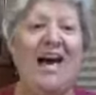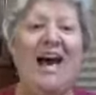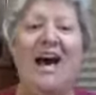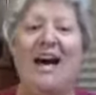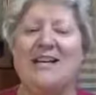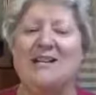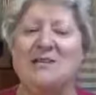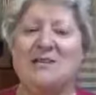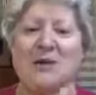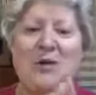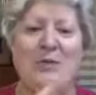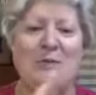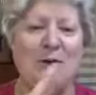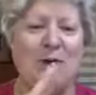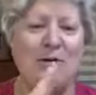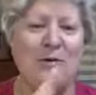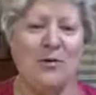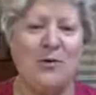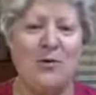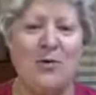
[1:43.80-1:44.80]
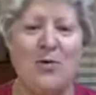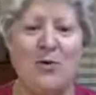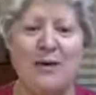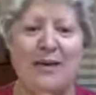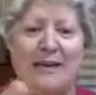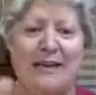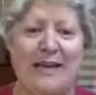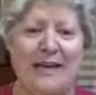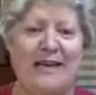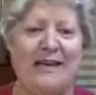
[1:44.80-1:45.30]
So my reward
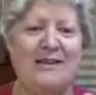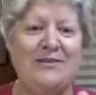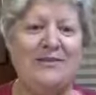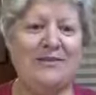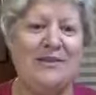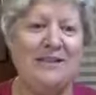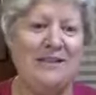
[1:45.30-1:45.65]
at the end of the